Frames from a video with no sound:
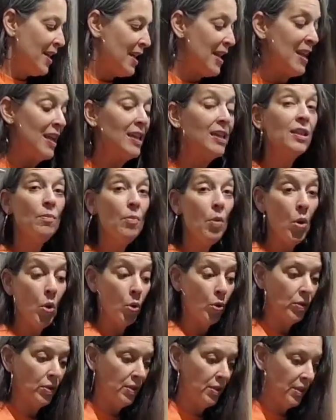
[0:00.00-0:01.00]
in the
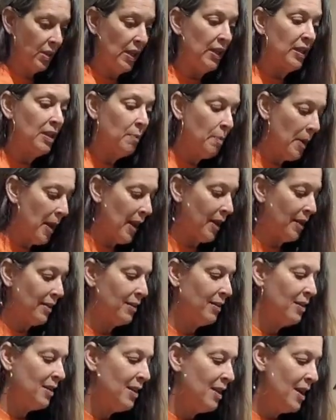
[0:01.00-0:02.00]
mold, in the
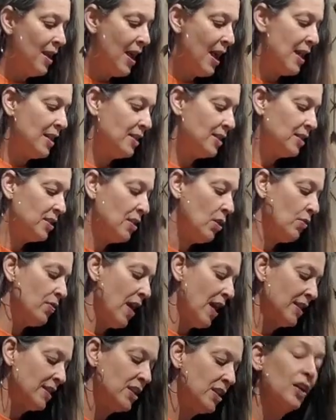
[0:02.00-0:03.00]
pan, and so
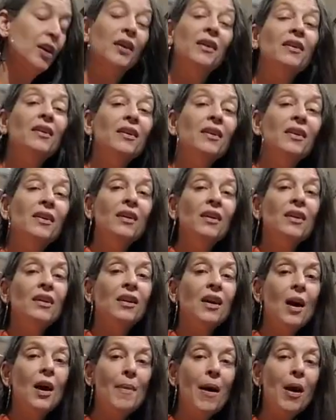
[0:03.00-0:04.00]
that's gonna
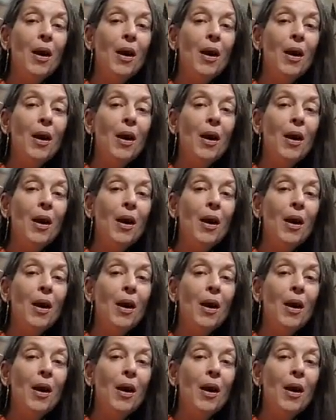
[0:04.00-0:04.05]
come